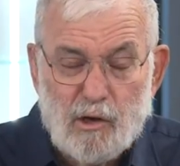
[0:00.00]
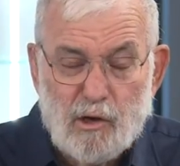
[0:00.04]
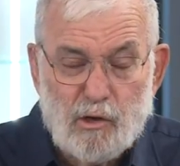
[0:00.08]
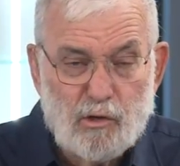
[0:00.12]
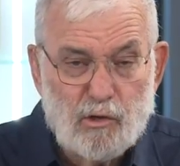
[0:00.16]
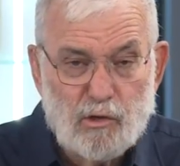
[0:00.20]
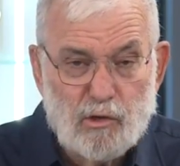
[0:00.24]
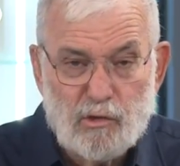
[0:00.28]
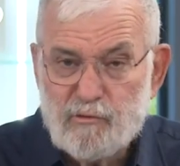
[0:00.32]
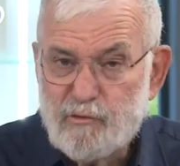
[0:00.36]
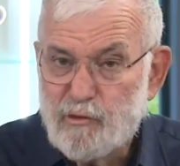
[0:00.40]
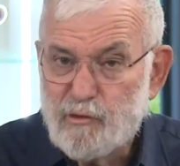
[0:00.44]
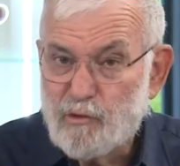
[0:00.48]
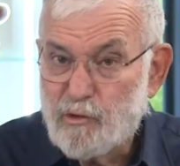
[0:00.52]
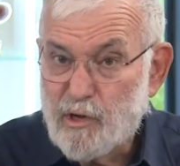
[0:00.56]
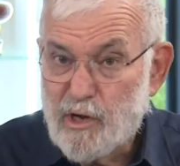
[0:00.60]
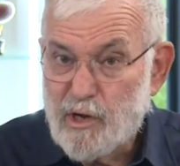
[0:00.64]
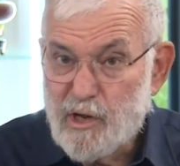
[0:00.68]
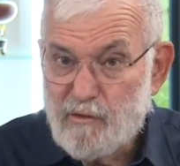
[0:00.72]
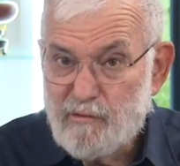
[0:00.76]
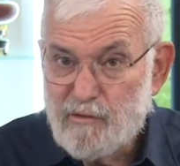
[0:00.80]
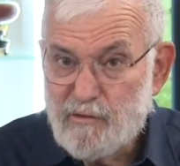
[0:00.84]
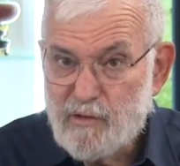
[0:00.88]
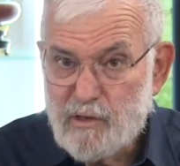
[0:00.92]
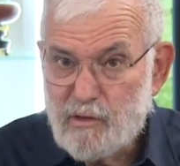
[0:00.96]
not
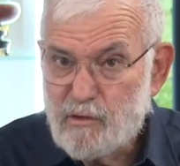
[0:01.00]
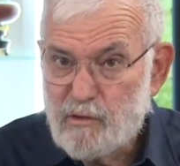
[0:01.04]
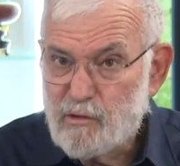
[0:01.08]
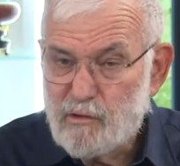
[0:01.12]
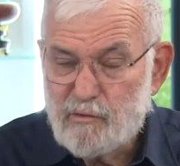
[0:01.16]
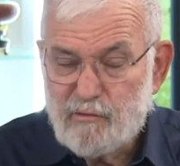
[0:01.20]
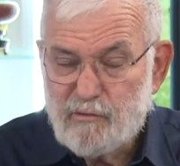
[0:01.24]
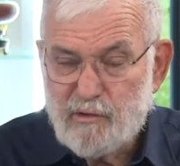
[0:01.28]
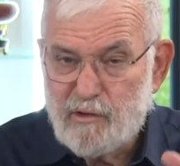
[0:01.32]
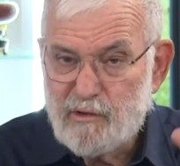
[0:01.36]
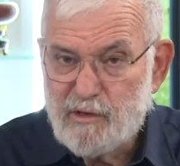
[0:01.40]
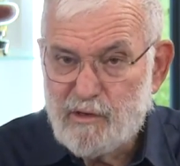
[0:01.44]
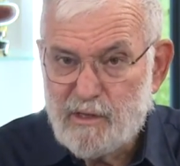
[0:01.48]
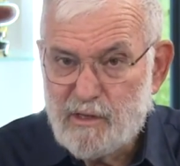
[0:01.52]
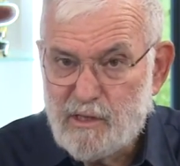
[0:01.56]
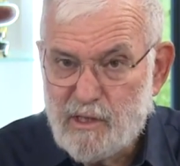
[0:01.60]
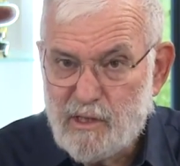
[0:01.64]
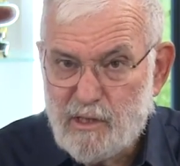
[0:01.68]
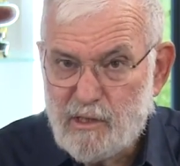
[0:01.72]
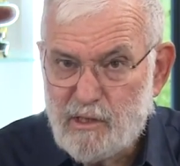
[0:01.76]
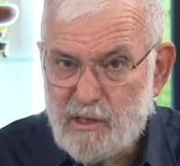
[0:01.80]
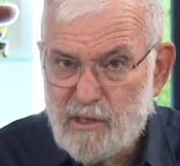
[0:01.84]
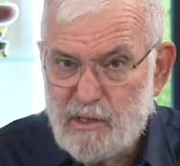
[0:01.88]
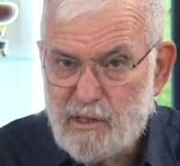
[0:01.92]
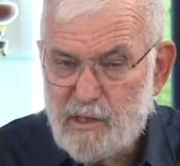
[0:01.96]
forever, not for
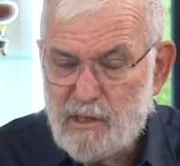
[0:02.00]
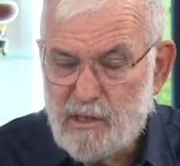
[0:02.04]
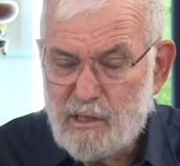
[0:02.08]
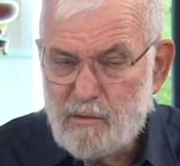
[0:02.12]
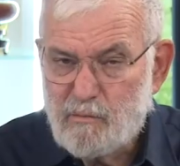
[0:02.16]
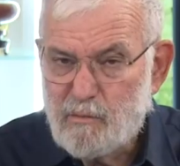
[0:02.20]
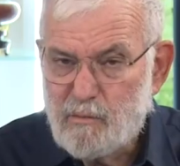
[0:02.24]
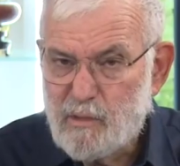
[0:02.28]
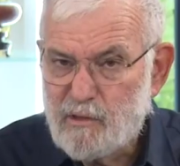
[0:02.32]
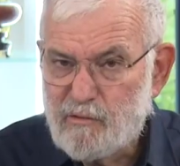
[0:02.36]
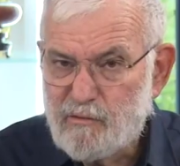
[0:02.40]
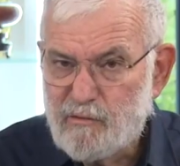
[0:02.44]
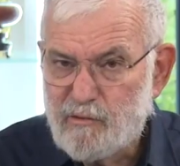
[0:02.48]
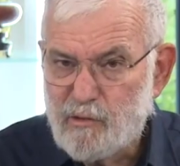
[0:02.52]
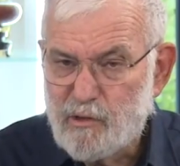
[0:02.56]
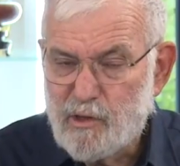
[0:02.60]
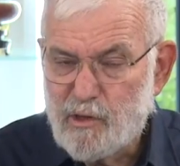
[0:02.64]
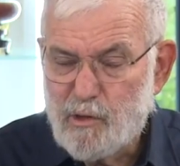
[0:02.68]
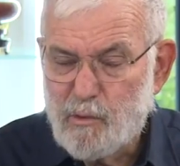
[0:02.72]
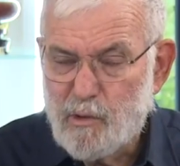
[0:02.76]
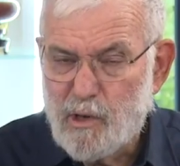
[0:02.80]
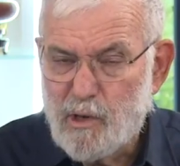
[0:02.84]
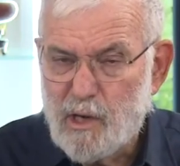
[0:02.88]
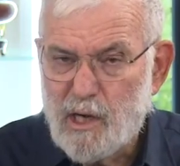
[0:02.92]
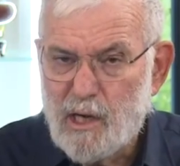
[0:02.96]
eternity, but
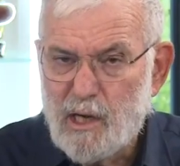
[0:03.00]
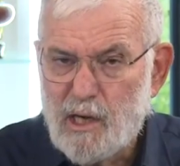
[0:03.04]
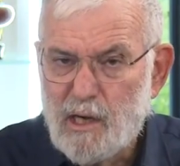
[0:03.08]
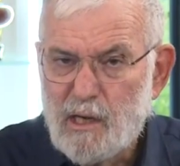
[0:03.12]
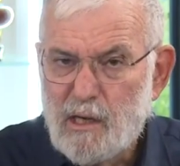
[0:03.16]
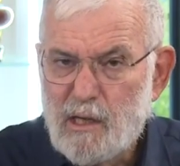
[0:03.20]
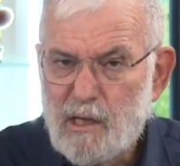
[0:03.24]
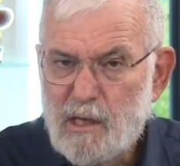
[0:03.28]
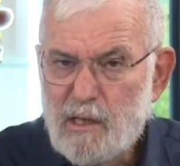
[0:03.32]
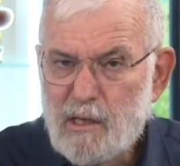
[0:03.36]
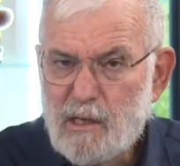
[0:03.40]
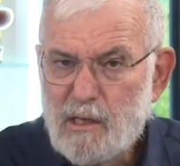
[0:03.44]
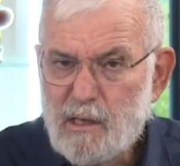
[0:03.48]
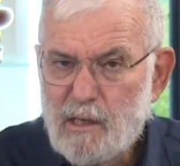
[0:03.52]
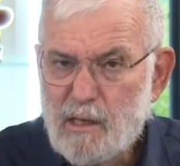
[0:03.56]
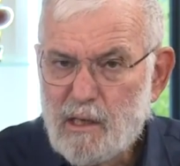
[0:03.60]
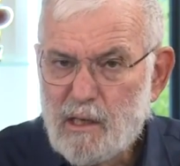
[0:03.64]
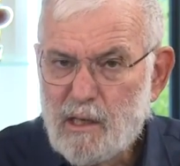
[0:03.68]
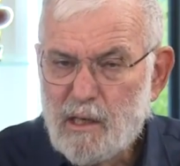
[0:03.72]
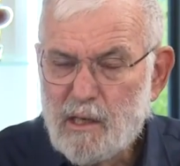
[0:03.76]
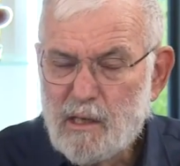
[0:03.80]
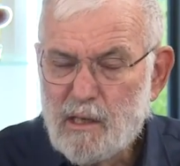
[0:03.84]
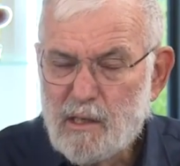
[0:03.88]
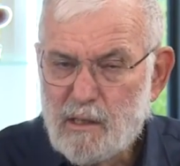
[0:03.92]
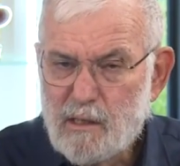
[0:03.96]
for a while
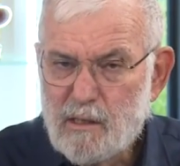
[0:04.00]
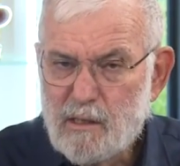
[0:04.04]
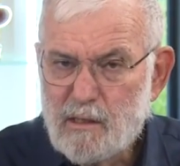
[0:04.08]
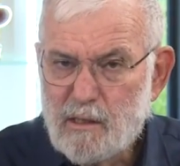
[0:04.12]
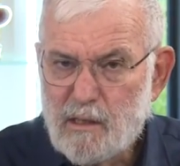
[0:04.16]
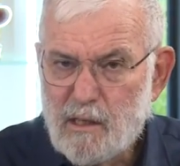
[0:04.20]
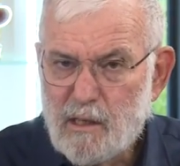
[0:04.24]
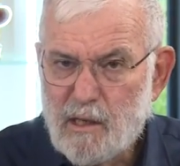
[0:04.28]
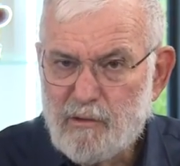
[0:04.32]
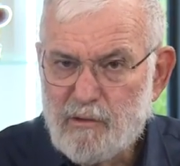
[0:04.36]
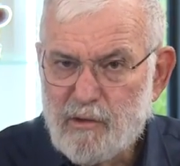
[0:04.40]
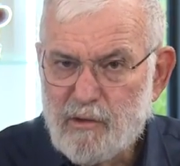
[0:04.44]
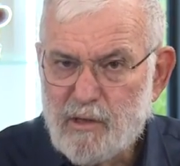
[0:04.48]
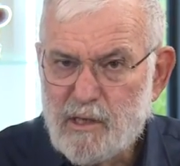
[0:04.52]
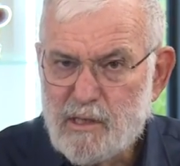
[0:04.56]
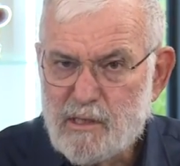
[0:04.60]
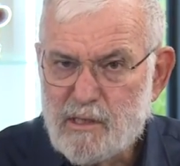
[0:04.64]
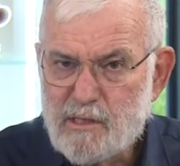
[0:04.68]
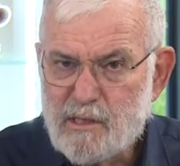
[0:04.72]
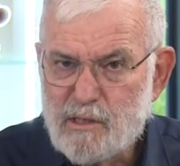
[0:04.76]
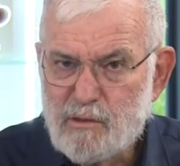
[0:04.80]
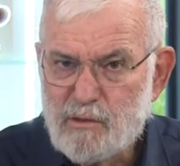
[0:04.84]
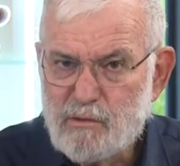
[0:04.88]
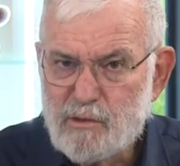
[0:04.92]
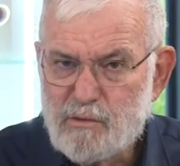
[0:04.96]
and I think
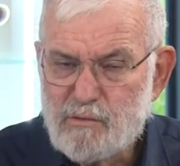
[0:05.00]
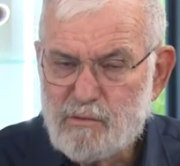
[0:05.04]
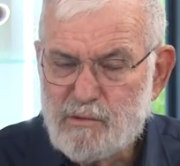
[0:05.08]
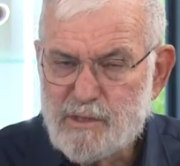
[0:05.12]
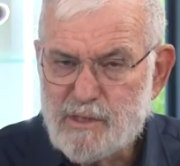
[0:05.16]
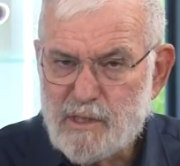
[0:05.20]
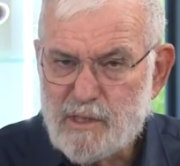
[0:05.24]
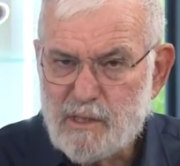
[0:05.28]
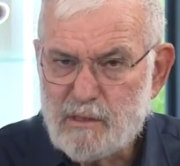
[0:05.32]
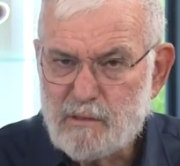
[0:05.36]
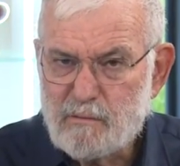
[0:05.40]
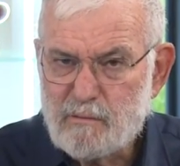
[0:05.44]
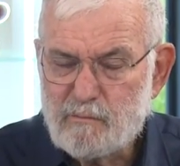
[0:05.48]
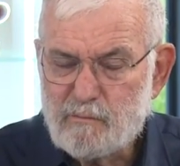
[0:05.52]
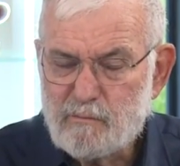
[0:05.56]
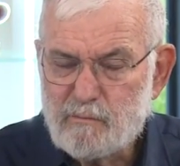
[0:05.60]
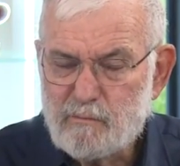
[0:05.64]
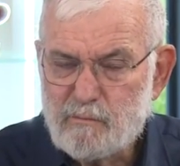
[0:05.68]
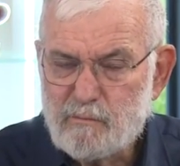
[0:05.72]
it's a good result.